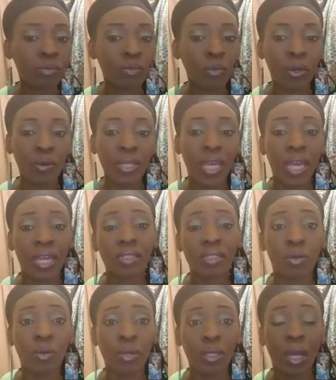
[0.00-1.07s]
Well, I asked
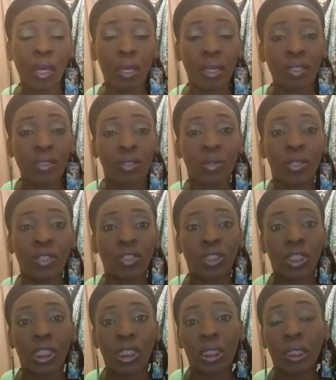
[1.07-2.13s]
the
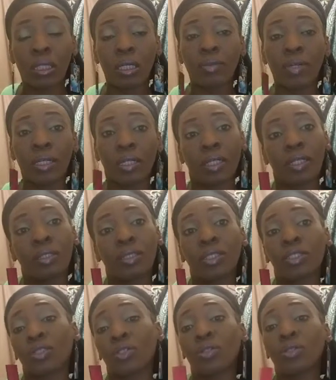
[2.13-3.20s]
question, is love
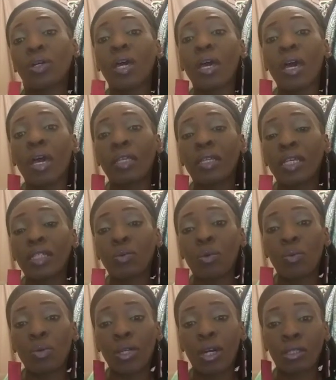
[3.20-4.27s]
unconditional? And that's
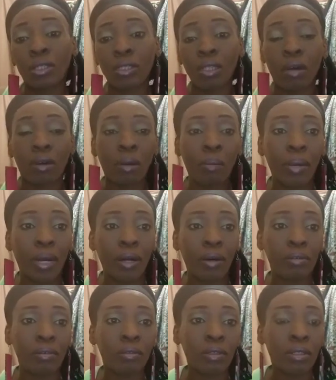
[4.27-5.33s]
what we're going to talk
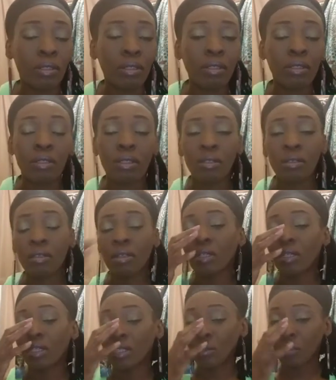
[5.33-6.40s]
about.
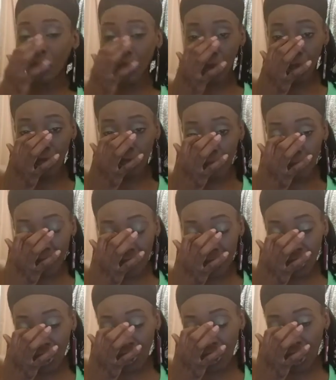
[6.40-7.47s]
That's what we're going to
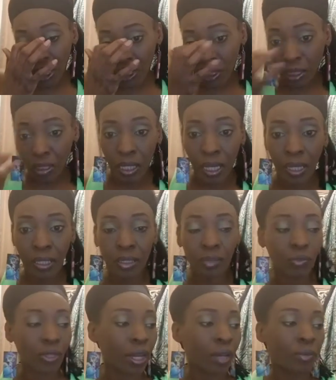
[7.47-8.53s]
chit chat tonight,
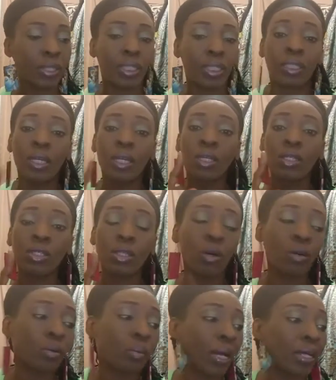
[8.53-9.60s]
if y'all ready.
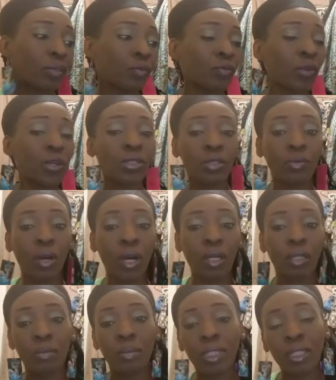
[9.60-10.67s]
So, first of
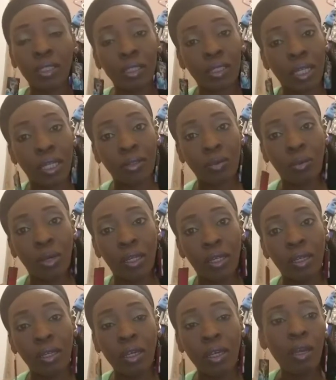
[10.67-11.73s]
all, let me get this out the
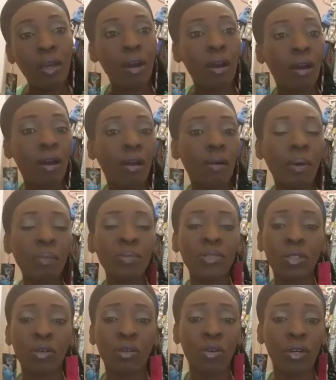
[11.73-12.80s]
way. I'm
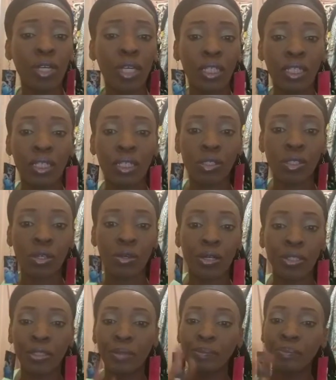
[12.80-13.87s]
just going to go ahead and get
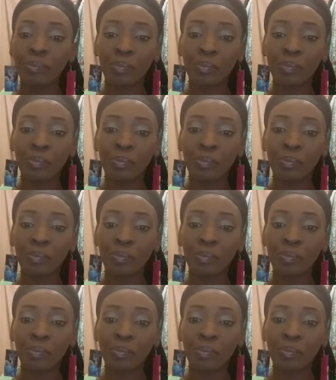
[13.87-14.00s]
started.